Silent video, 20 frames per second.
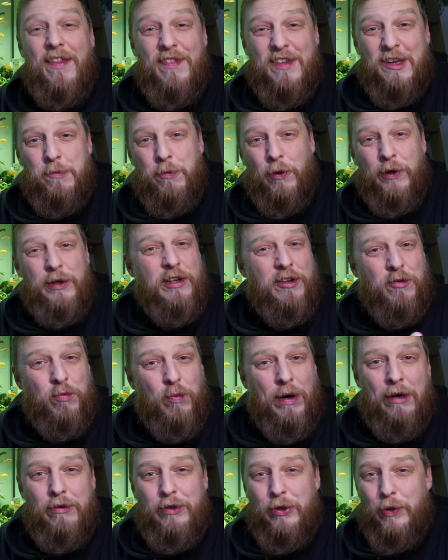At this point as
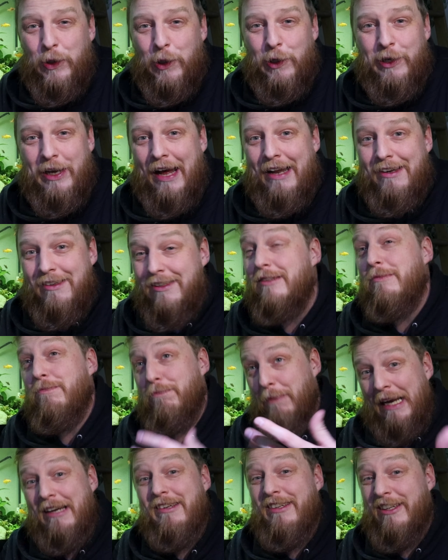well, you could add some
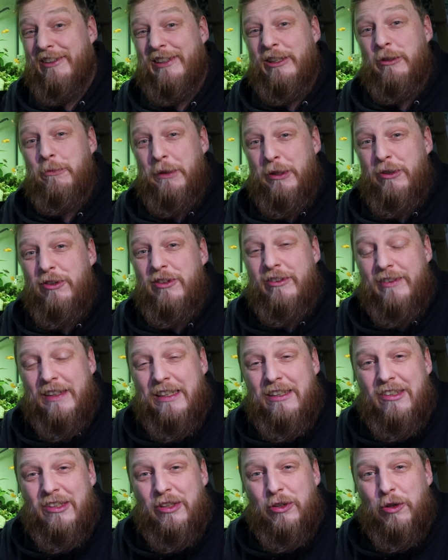bacterial booster
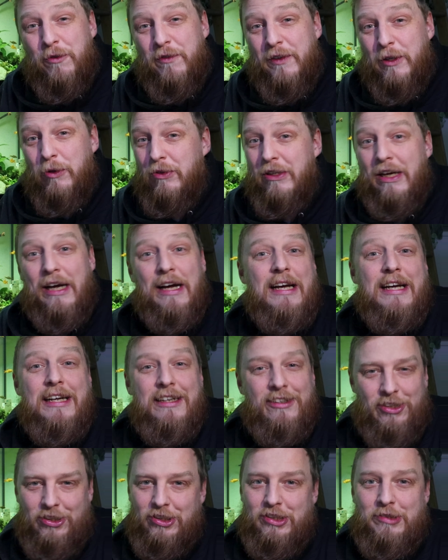into your filter,
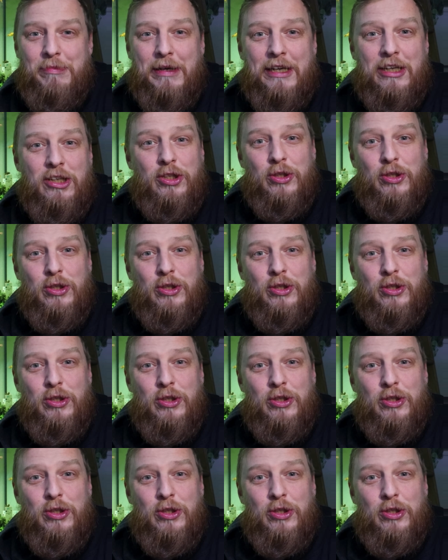just to make